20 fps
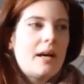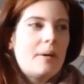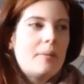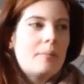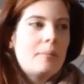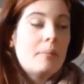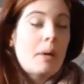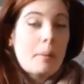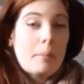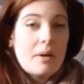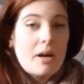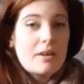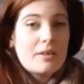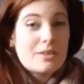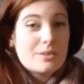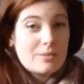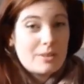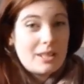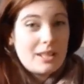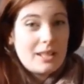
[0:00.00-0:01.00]
My partner's
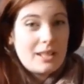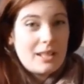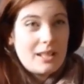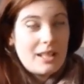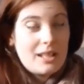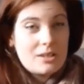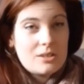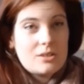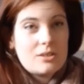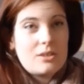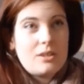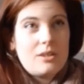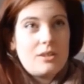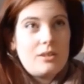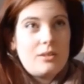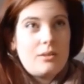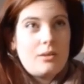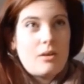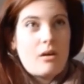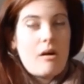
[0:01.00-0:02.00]
really
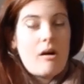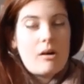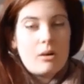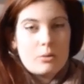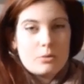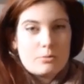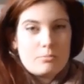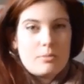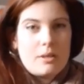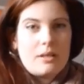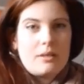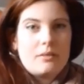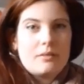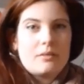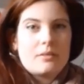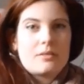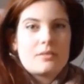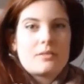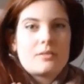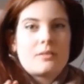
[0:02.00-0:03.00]
into old
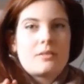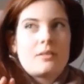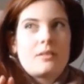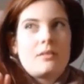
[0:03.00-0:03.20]
mills,